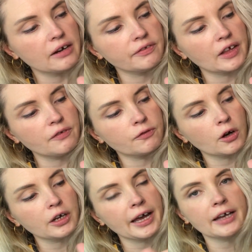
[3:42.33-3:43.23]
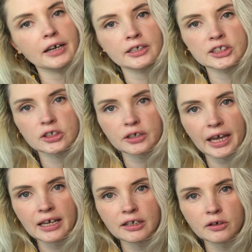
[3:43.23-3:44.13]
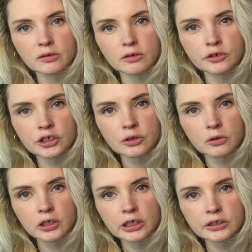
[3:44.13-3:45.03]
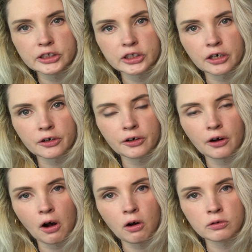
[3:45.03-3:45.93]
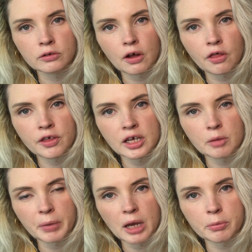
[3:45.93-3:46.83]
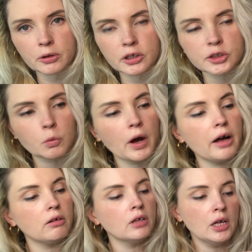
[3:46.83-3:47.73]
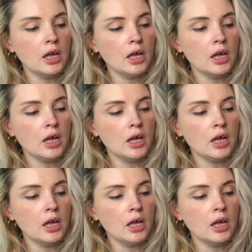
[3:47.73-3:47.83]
and they've gone ahead and stuck a little Dior sticker on the paper as well.